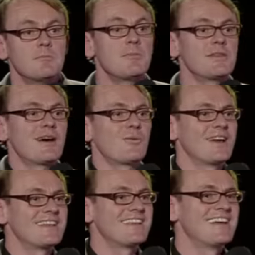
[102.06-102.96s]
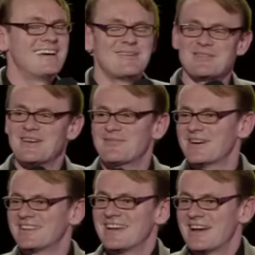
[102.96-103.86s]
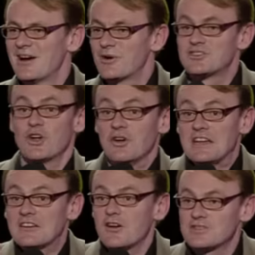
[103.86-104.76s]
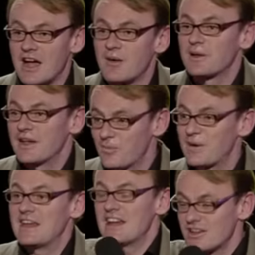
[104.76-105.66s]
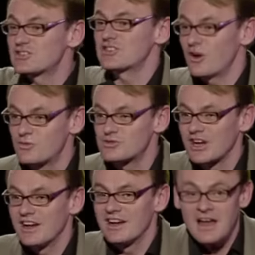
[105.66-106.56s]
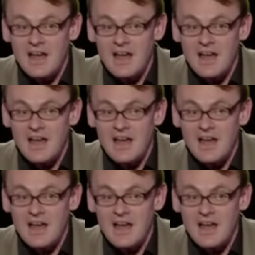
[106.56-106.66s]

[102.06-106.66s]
remember that one? When Johnny grows up, he'll be a soldier.